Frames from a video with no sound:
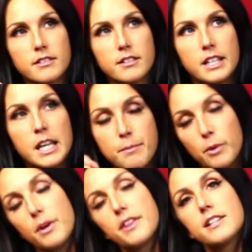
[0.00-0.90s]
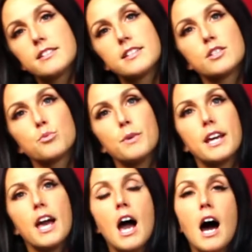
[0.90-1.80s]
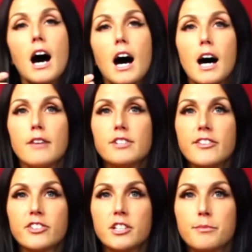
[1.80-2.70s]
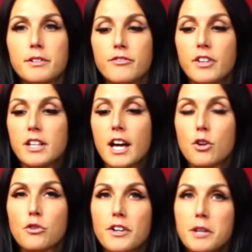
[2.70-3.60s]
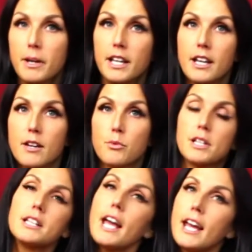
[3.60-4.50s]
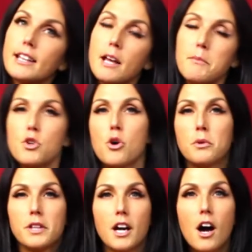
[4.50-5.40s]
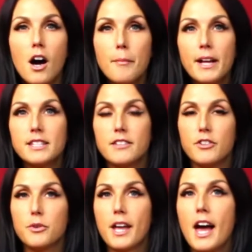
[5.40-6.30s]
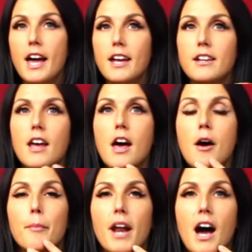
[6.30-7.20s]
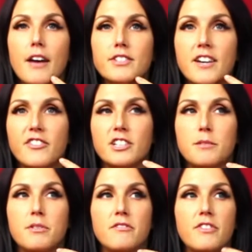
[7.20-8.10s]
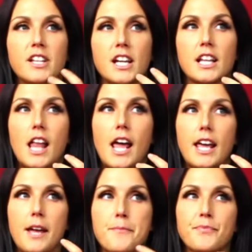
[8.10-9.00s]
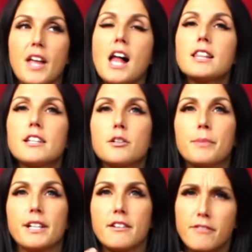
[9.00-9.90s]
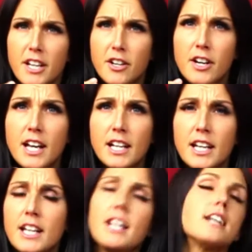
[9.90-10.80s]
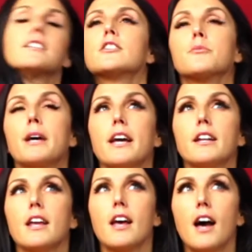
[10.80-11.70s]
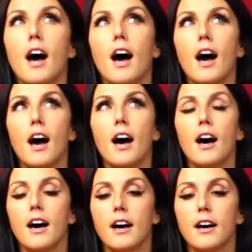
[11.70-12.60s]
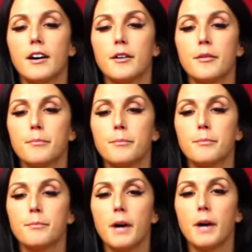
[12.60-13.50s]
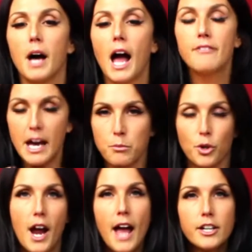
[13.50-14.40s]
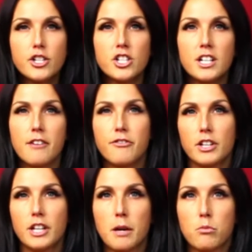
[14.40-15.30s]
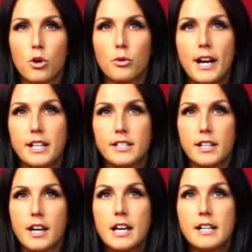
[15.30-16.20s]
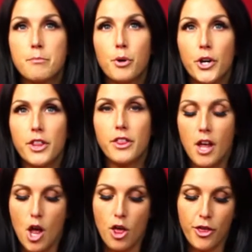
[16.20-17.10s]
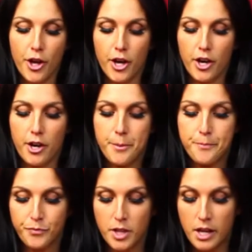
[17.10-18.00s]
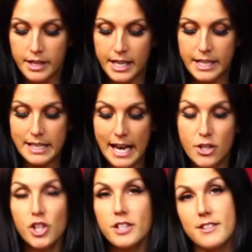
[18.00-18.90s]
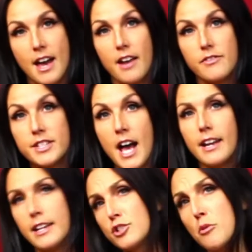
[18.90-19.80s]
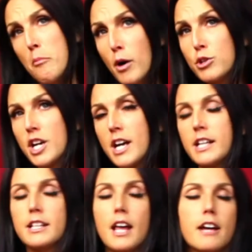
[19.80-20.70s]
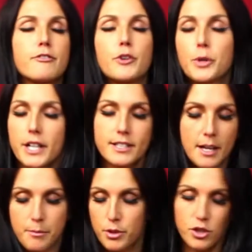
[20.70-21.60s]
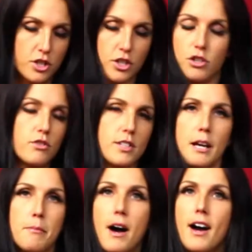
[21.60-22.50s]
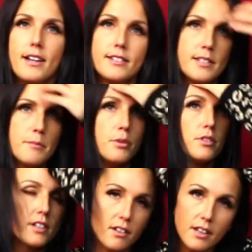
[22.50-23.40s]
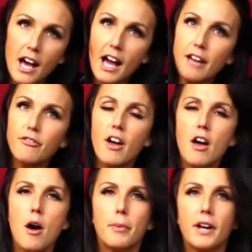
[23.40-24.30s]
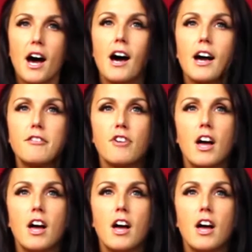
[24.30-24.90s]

keep it with us this week. I've definitely been feeling, I don't know if anybody can relate, let me know in the comments if you can, but I've definitely been feeling like a little bit invigorated, a little bit, I've had more energy. I feel like more ready to put the intentions that I've set into motion. Like, for example, just to use like my simple little life, but I